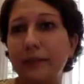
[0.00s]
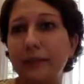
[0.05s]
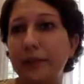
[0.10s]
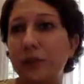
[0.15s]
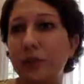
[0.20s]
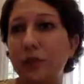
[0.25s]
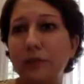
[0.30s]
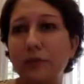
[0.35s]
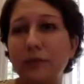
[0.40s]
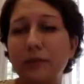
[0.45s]
It
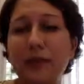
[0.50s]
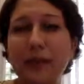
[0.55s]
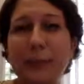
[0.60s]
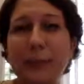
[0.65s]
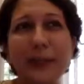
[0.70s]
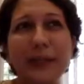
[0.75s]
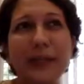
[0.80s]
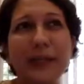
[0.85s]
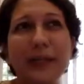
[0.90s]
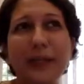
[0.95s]
could
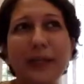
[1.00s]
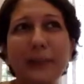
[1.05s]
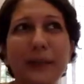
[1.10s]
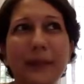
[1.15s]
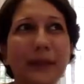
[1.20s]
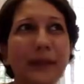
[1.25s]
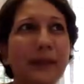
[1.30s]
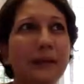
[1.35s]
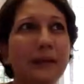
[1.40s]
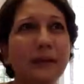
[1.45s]
typically
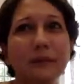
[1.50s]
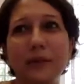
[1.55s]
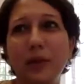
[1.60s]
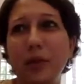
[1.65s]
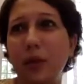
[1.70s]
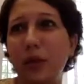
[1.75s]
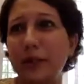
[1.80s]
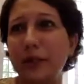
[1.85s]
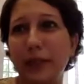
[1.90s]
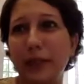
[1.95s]
be, a
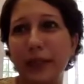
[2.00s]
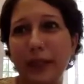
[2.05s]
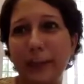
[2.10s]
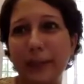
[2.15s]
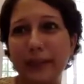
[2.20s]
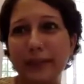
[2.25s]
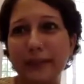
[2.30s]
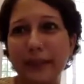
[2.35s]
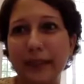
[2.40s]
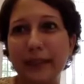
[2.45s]

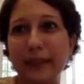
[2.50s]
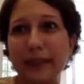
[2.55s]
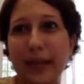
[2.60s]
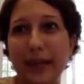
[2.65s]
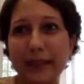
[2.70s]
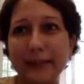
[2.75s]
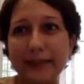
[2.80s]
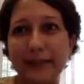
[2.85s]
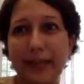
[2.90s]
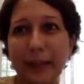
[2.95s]
30%
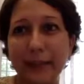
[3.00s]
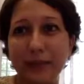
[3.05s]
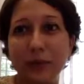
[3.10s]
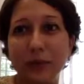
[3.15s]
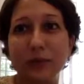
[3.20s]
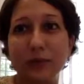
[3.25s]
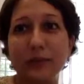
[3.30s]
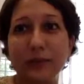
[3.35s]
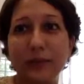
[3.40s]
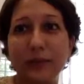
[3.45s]
tax slab.
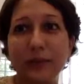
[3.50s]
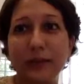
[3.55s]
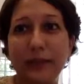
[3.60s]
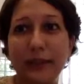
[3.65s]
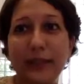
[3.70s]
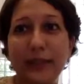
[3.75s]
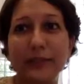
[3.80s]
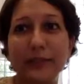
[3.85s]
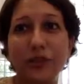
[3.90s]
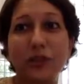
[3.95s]
So
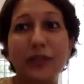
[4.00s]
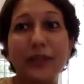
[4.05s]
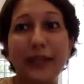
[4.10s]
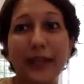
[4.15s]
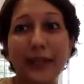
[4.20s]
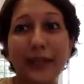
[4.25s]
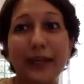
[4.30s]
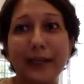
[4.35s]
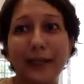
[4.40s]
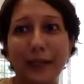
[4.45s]
he has to
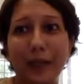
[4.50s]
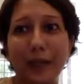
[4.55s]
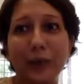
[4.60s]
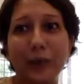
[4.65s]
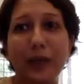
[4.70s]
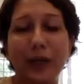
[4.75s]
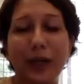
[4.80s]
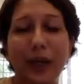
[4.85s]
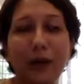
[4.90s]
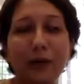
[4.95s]
take that into
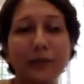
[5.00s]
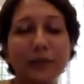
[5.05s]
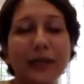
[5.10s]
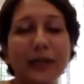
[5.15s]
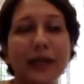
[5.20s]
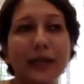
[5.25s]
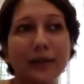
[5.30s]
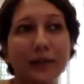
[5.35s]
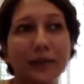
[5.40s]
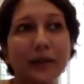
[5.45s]
account
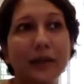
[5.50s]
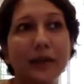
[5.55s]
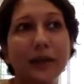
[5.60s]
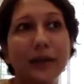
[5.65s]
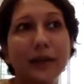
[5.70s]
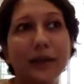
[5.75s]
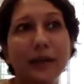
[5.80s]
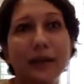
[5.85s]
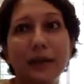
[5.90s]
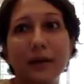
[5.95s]
that
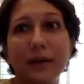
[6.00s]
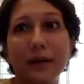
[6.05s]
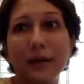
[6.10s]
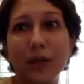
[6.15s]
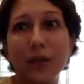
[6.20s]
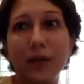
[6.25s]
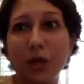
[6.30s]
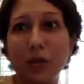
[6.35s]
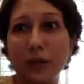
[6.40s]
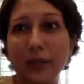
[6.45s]

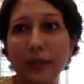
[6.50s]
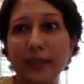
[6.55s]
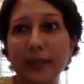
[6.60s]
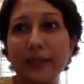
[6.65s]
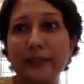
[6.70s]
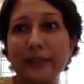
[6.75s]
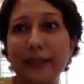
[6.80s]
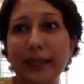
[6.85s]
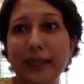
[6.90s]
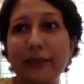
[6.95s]
not only
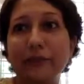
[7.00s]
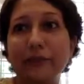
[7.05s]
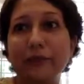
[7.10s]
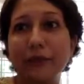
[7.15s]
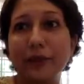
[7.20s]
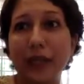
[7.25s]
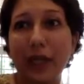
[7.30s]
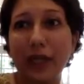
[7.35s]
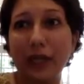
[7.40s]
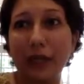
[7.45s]
does he have to
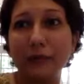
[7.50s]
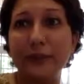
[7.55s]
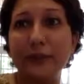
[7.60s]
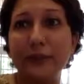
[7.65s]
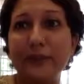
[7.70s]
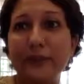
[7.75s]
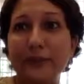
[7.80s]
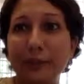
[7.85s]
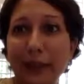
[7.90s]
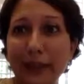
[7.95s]
shell out
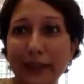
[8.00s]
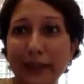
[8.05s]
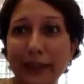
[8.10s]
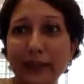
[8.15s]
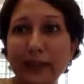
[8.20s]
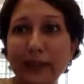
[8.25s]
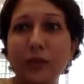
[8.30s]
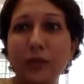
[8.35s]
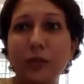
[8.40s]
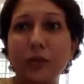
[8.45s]
this
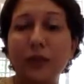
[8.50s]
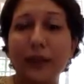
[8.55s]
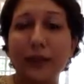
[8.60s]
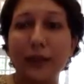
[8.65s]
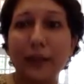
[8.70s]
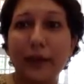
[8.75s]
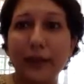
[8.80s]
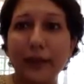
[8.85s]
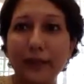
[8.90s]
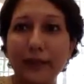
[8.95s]
money to
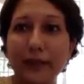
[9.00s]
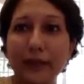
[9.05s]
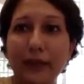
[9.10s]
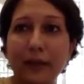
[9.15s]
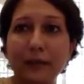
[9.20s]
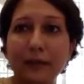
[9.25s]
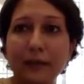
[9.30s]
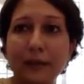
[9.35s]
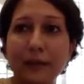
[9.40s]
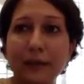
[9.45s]
acquire the
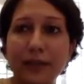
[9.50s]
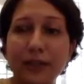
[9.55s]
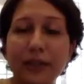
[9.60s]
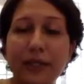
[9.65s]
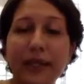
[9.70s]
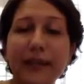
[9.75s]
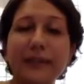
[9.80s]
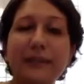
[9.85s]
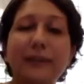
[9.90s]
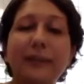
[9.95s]

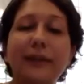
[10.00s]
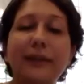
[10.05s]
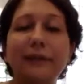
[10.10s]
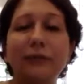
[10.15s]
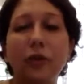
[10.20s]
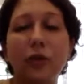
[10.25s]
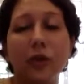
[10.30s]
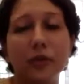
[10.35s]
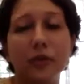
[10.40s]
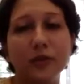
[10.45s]
shares, but he
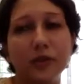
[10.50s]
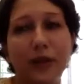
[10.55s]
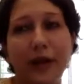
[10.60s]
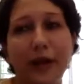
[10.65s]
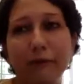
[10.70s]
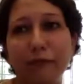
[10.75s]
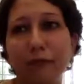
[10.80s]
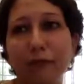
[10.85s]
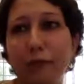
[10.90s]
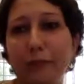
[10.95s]
would also
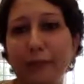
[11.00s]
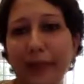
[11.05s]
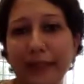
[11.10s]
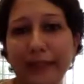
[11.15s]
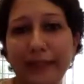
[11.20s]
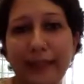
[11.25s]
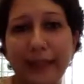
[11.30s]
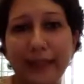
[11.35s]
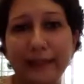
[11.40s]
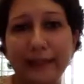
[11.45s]
have to pay
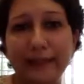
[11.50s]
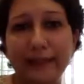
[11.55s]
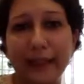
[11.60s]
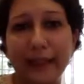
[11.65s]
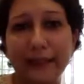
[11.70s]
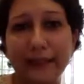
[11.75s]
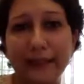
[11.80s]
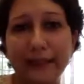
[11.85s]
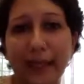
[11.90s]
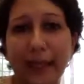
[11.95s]
the
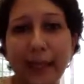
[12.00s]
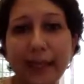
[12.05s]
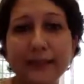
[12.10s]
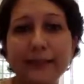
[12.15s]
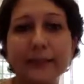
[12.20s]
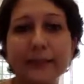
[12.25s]
exercise tax.